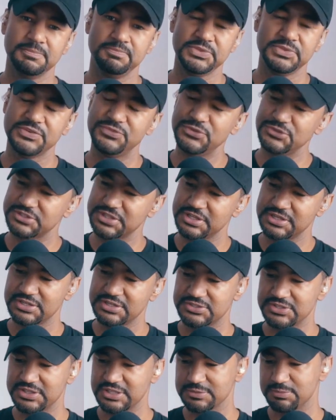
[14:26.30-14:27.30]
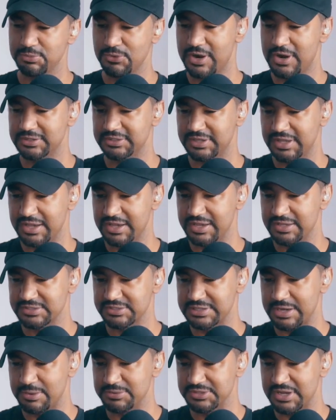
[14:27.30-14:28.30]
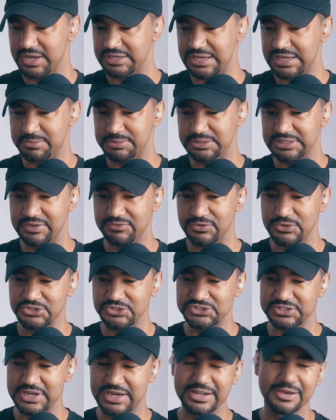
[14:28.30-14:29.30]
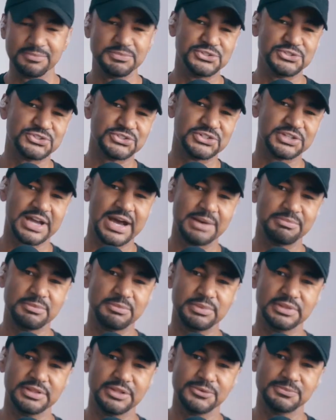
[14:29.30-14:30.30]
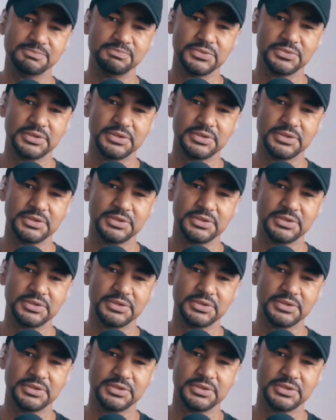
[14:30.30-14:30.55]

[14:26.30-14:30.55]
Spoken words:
If you slid into this broadcast and I was unable to give you a shout out, be sure to comment below.